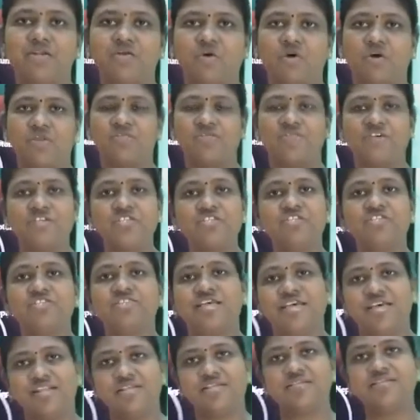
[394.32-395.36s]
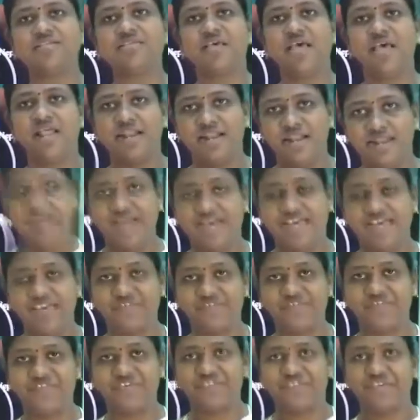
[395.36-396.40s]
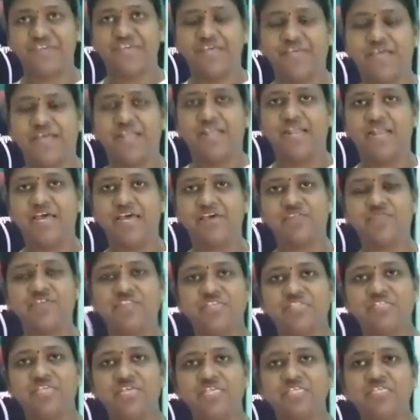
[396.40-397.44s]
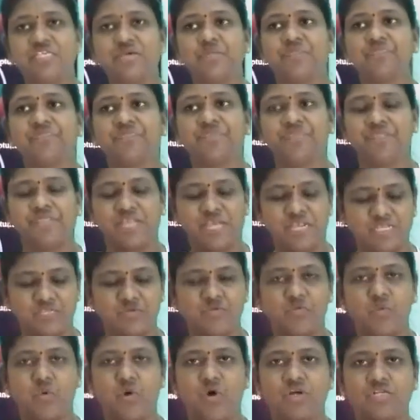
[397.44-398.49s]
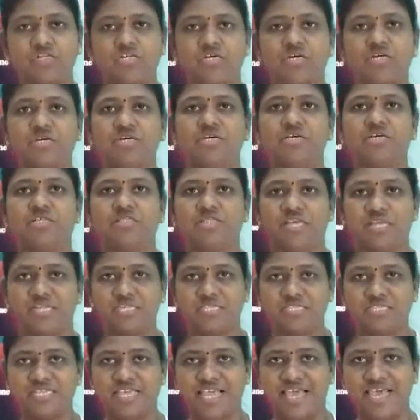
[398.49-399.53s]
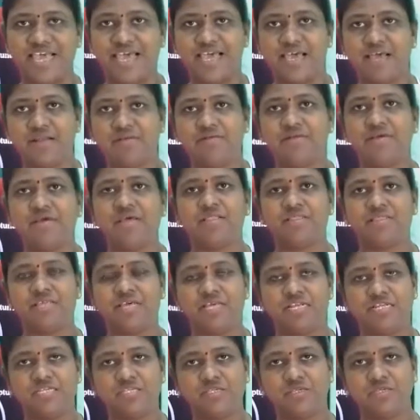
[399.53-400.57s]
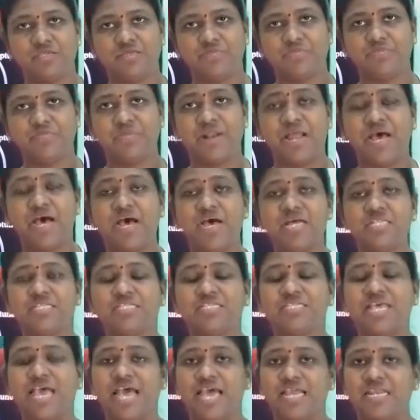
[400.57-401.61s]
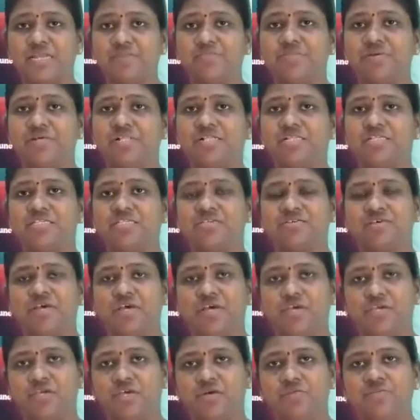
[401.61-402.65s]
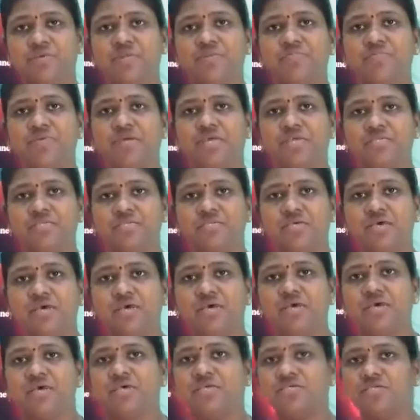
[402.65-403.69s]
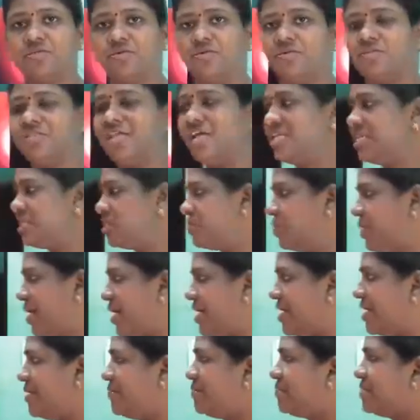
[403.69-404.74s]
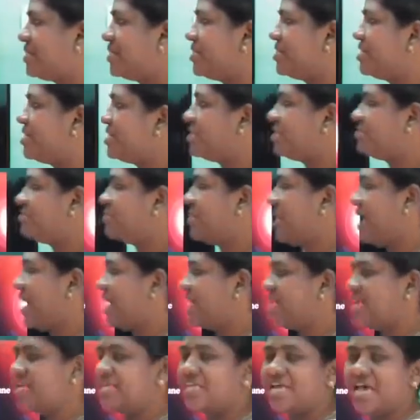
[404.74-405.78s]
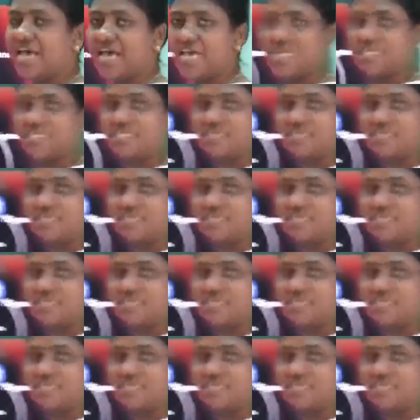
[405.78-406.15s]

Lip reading: on which there is life. Life in sense, there is water, there is air, there is plants, animals, human beings. So that is why this planet has